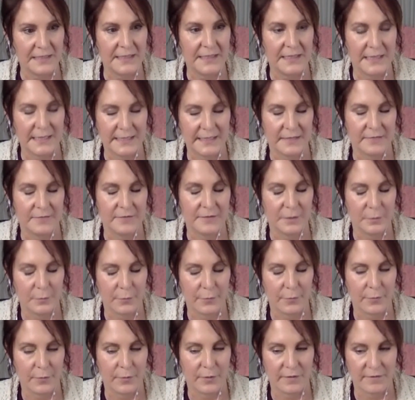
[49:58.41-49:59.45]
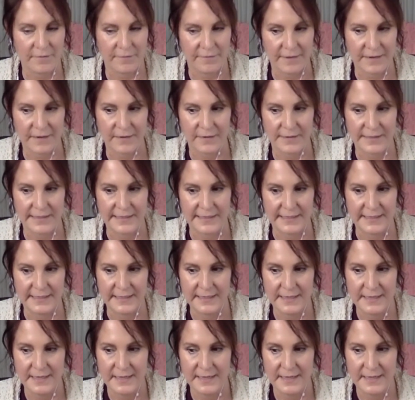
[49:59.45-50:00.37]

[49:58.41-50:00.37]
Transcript: kind of go through a very